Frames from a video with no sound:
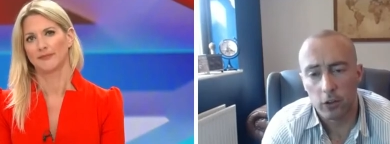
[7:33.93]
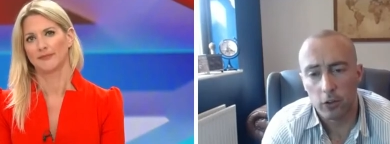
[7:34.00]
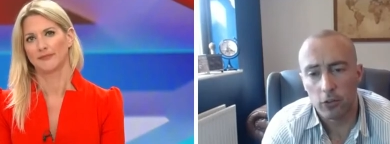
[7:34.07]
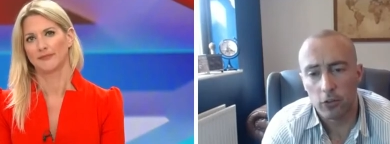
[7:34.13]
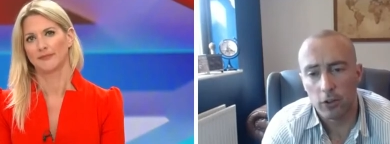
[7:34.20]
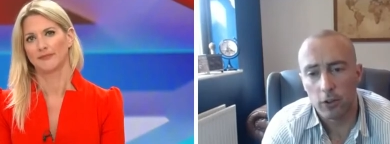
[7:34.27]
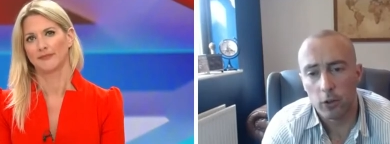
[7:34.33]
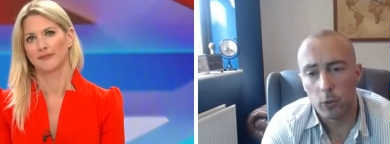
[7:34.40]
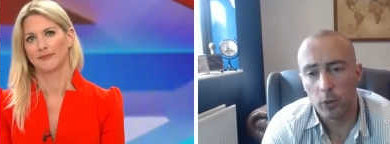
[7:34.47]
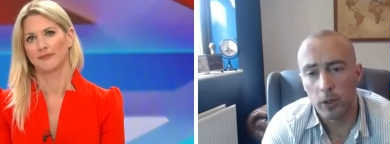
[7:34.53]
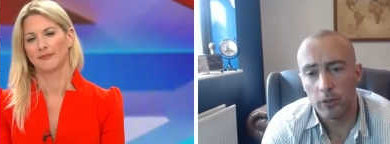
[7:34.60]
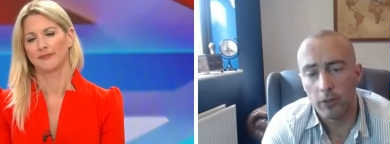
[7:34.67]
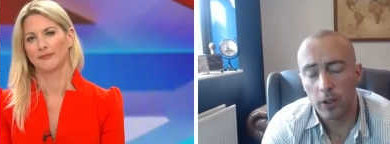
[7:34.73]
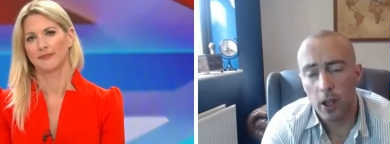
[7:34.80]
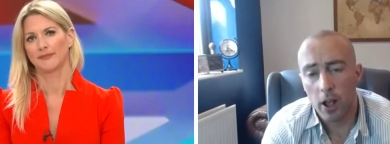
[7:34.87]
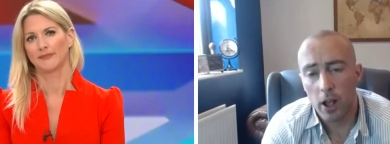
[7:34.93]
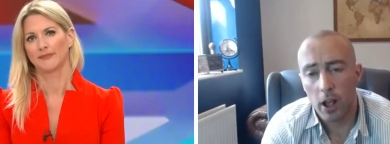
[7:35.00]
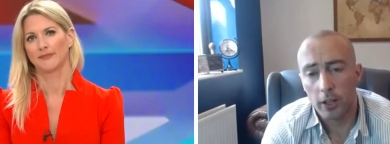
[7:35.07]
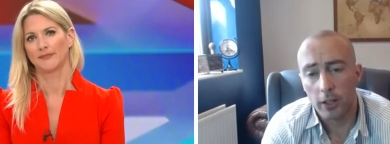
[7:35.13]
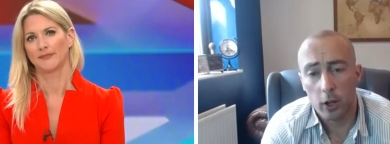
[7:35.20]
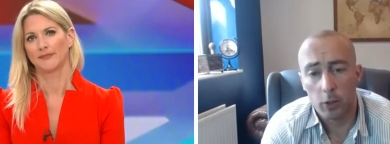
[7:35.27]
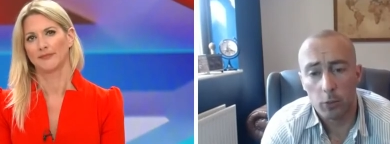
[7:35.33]
Speaker 1: this country that we've,
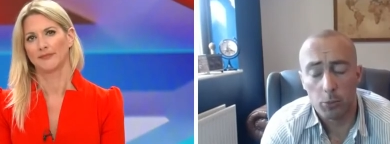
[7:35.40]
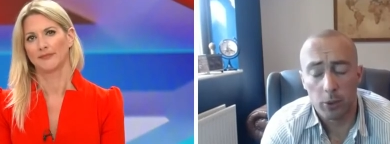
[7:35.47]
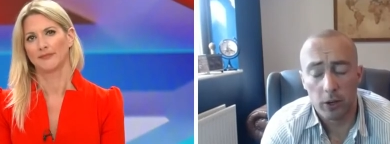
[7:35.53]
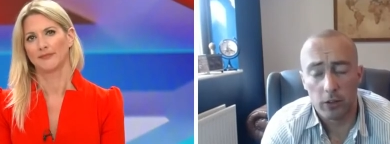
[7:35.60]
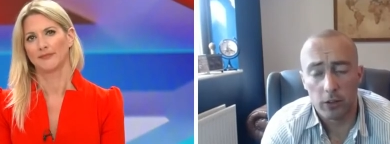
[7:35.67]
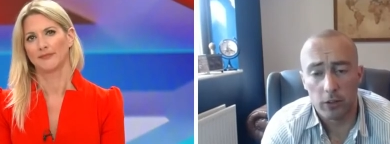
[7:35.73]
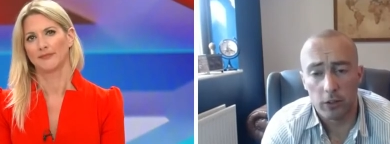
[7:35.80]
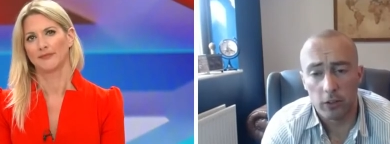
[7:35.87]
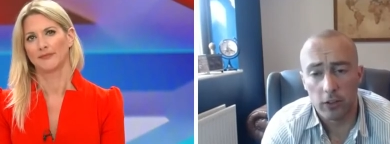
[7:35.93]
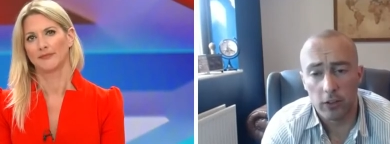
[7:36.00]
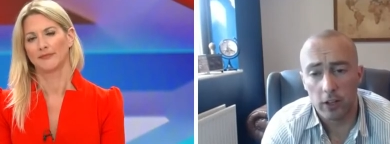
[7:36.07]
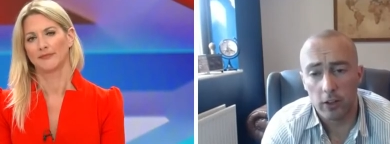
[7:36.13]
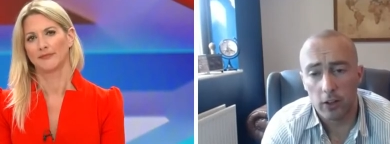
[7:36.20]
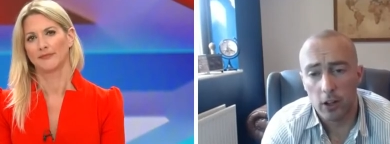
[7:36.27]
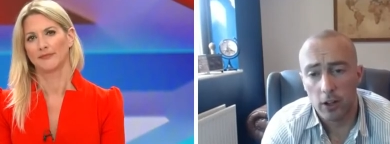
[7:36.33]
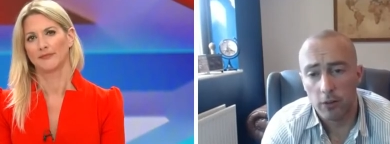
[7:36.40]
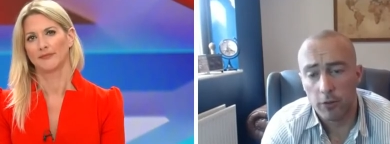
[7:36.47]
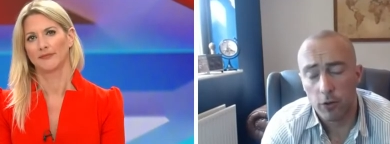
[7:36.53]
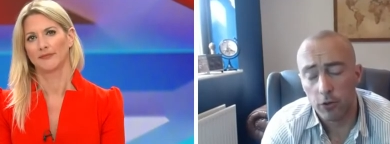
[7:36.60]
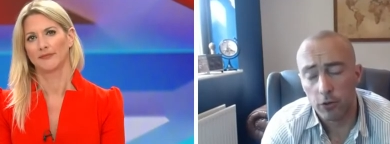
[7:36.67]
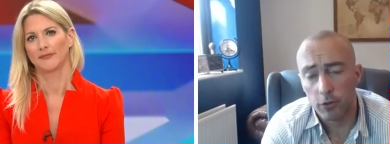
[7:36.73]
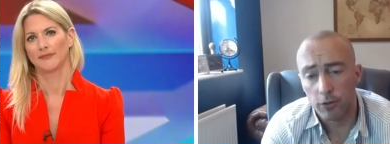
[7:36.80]
uh, you know, Britain has sustained
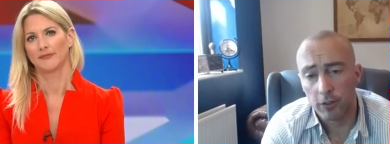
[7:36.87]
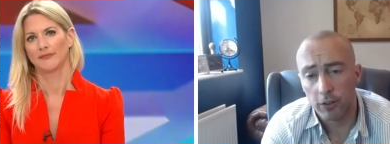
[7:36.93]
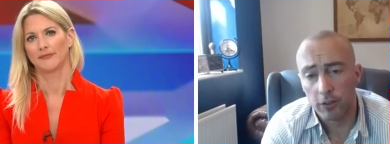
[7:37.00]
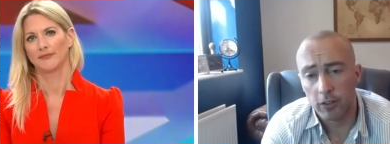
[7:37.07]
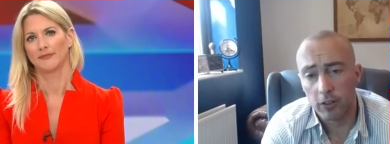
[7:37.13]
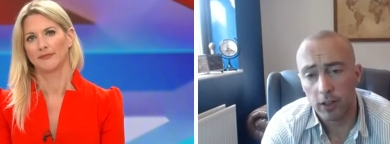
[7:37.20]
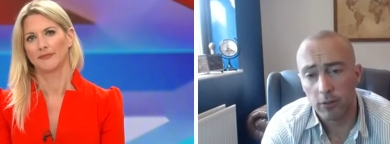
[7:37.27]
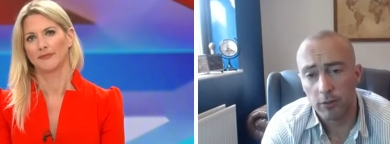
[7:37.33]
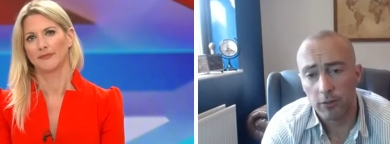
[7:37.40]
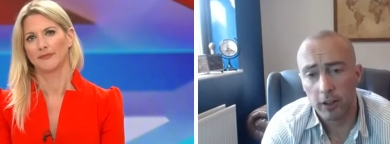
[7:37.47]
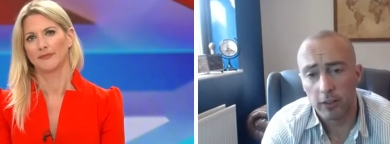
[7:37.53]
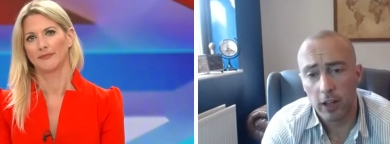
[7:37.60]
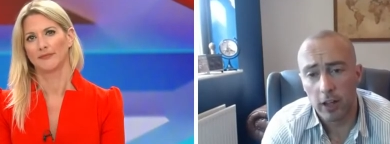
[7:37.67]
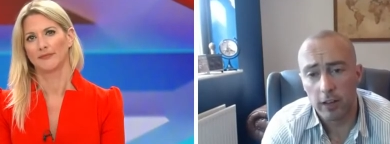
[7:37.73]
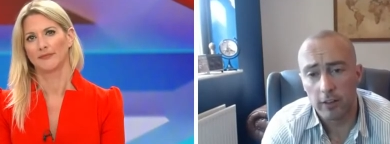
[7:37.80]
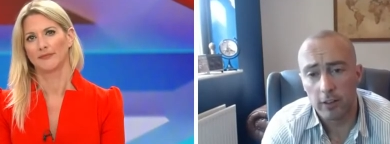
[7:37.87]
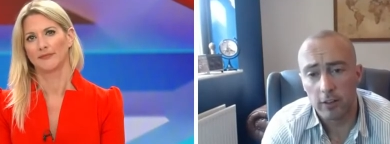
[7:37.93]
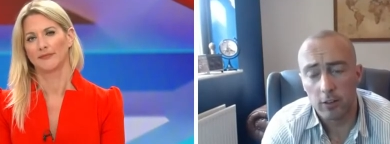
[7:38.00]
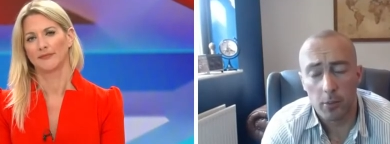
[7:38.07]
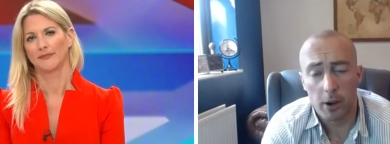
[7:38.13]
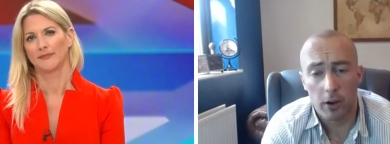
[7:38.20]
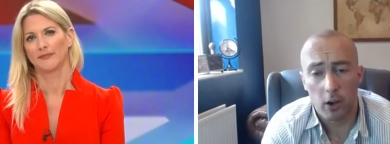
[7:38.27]
457
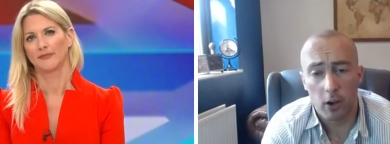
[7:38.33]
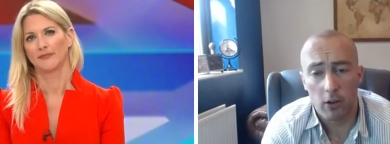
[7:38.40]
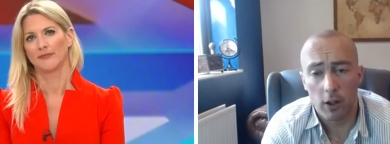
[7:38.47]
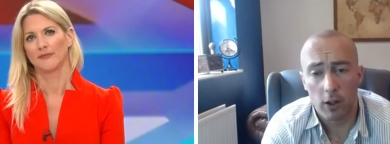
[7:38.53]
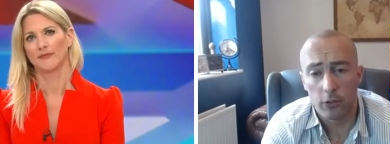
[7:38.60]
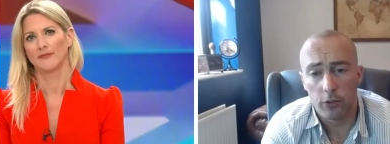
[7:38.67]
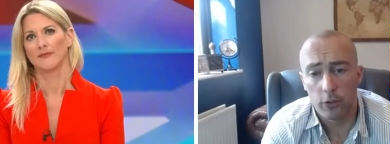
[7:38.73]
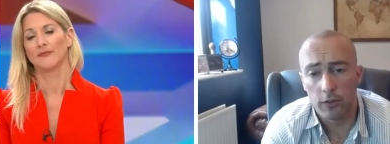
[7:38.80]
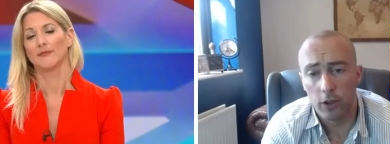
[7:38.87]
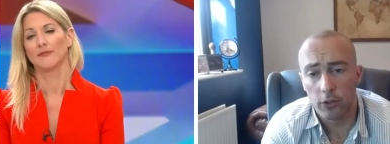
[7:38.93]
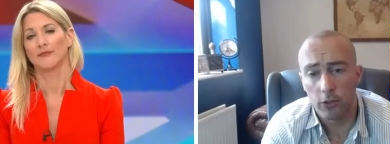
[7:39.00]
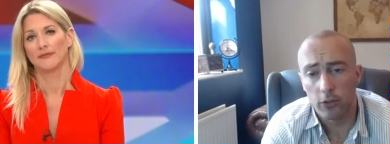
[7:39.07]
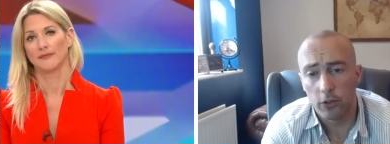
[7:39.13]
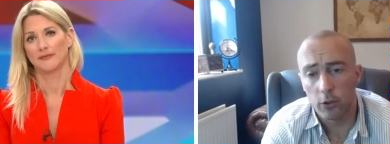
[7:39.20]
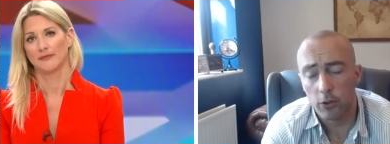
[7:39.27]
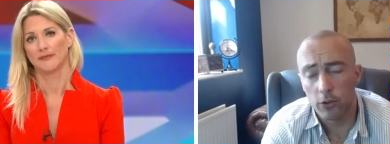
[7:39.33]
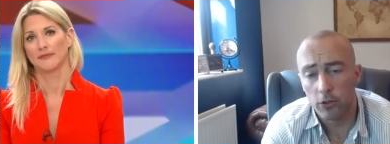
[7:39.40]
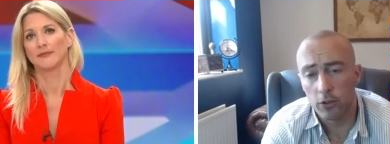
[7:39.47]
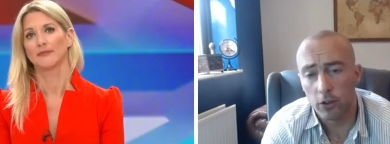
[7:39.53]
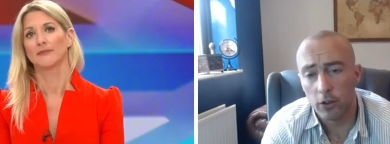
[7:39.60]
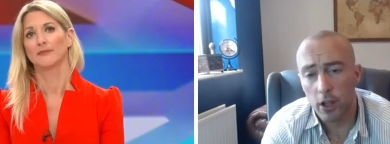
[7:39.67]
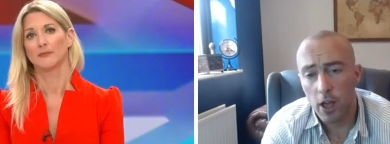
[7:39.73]
fatalities, America around
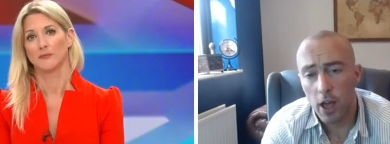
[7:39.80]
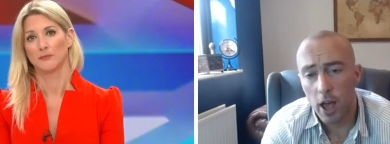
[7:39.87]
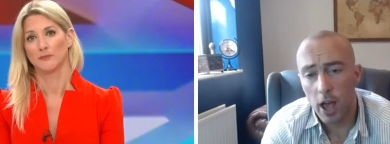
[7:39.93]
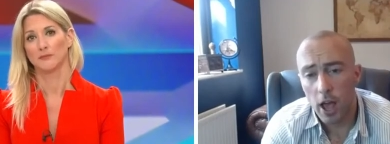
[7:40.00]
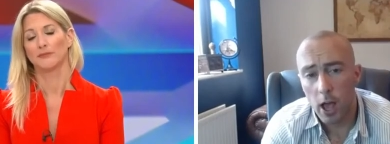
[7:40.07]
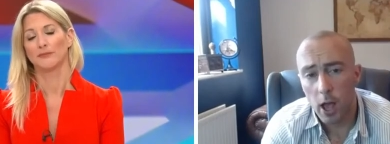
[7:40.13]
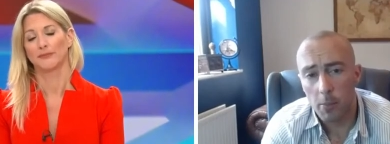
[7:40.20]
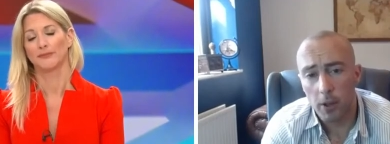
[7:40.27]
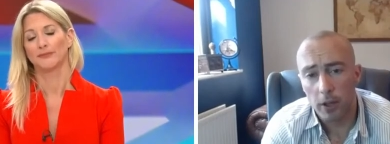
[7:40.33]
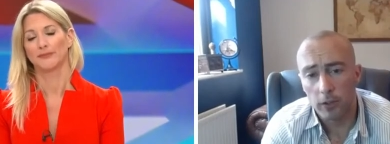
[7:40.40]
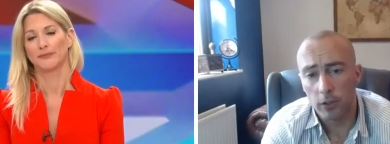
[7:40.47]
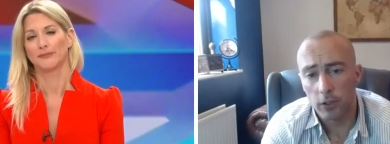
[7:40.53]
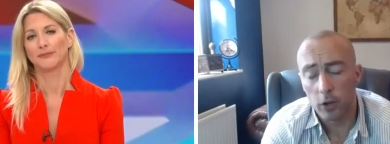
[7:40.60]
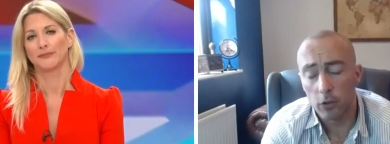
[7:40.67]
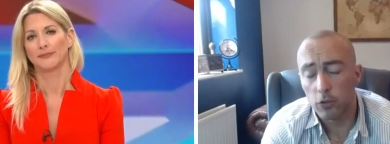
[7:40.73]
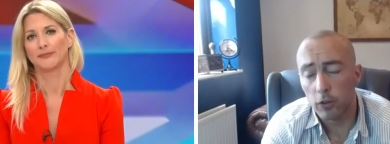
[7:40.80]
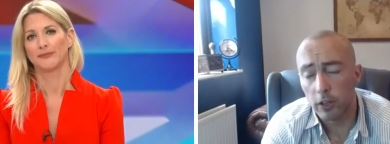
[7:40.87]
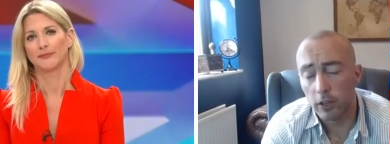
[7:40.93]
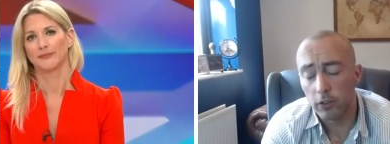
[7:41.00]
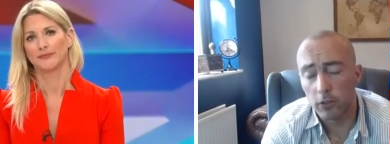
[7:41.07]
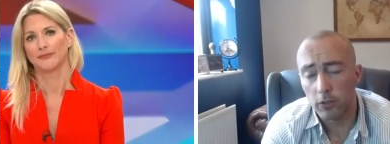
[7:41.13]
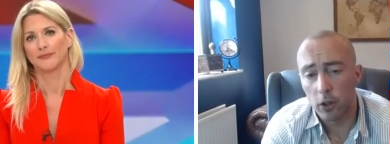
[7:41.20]
2,200, um, and, you know,
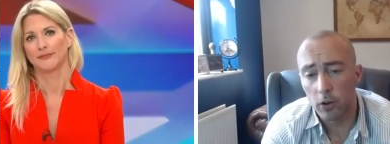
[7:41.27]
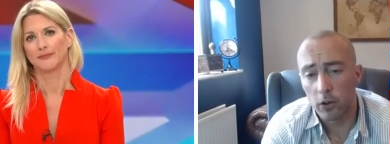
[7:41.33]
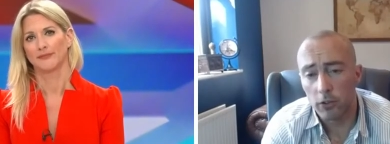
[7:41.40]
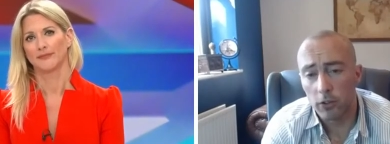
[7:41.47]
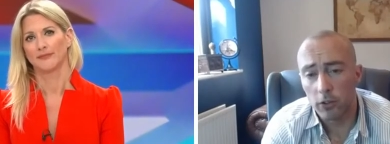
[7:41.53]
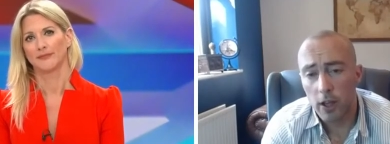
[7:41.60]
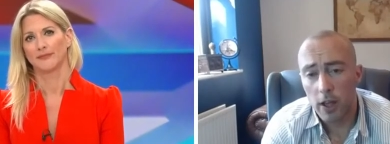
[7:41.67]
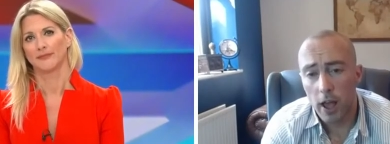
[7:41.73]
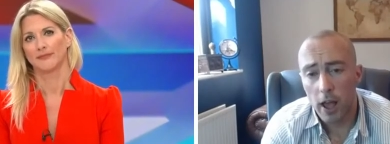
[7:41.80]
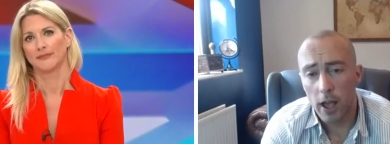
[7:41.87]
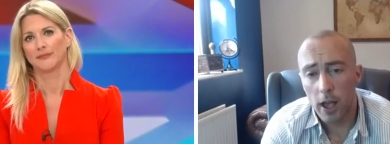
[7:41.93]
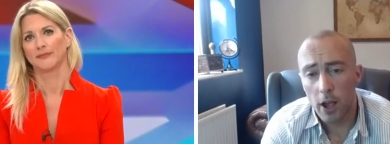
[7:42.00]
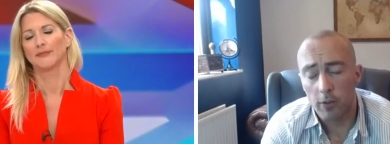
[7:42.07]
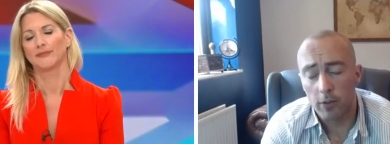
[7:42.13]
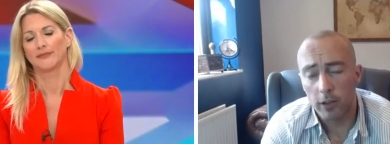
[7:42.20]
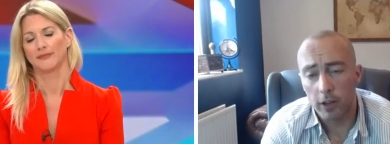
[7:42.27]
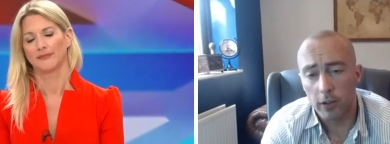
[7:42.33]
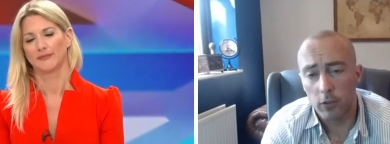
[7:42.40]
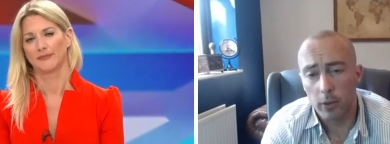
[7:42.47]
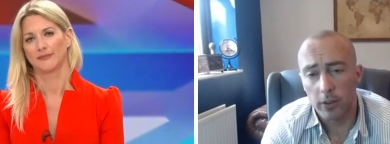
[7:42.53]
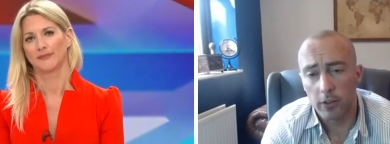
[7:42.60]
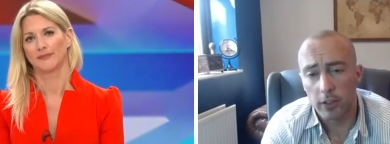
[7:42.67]
trillions of dollars uh, over the
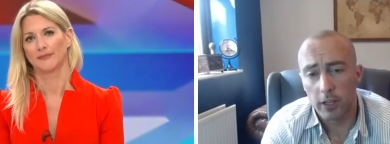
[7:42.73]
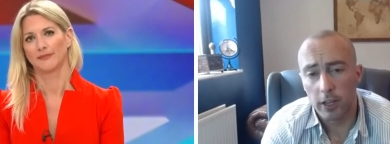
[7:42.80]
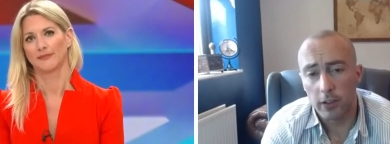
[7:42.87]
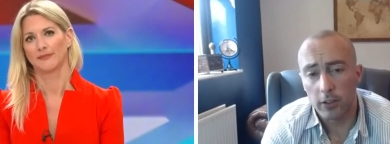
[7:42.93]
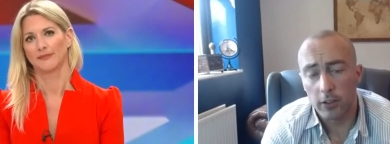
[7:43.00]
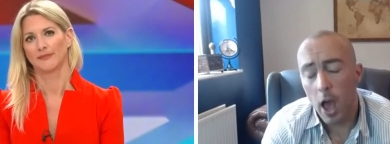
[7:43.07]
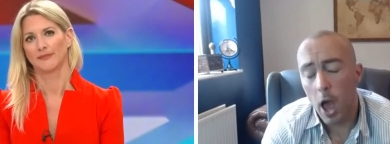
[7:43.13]
last 20 years.